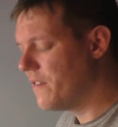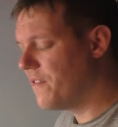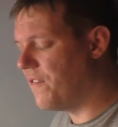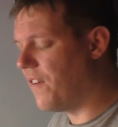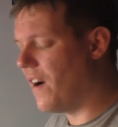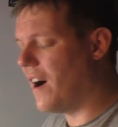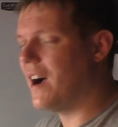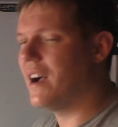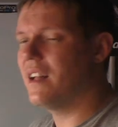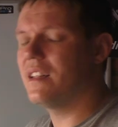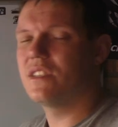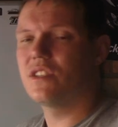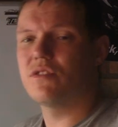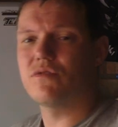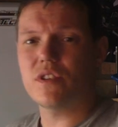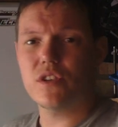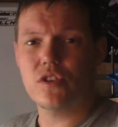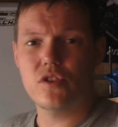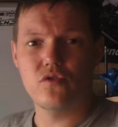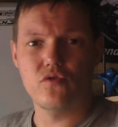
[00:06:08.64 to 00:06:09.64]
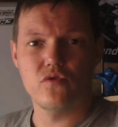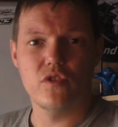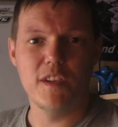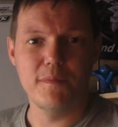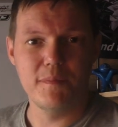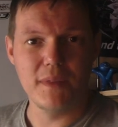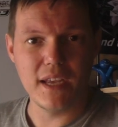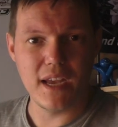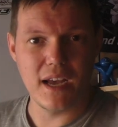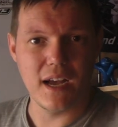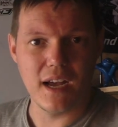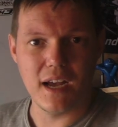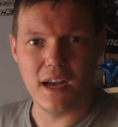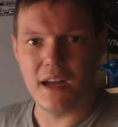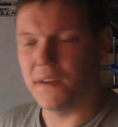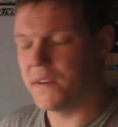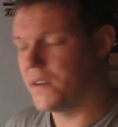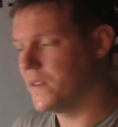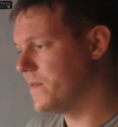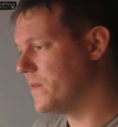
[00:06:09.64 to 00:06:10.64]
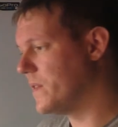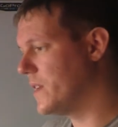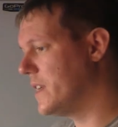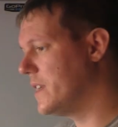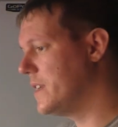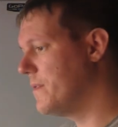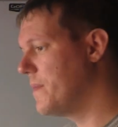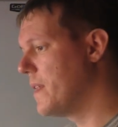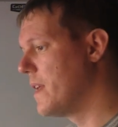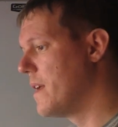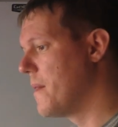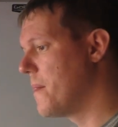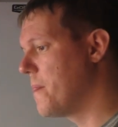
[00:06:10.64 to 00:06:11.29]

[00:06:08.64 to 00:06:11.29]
Files are extremely hard, right?